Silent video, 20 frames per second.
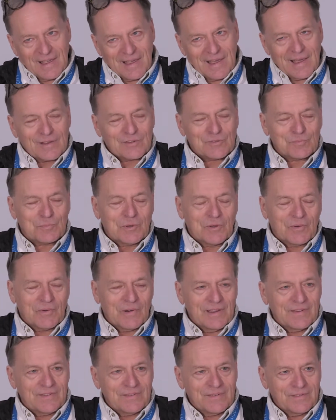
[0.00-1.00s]

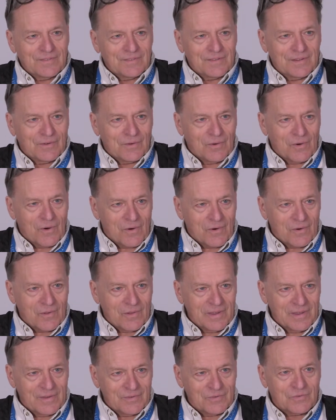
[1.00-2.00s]
Explorations in
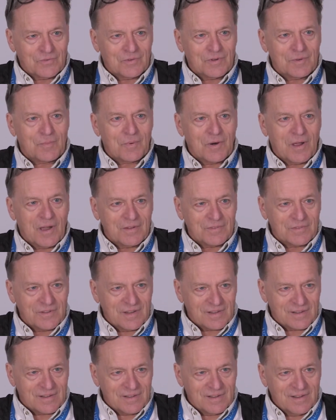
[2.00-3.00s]
Oral History
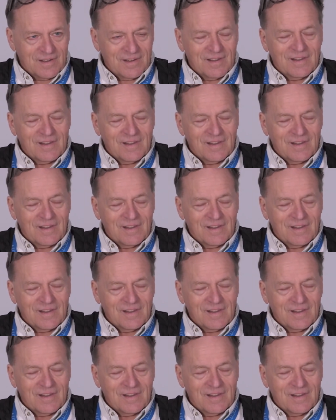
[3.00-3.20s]
project.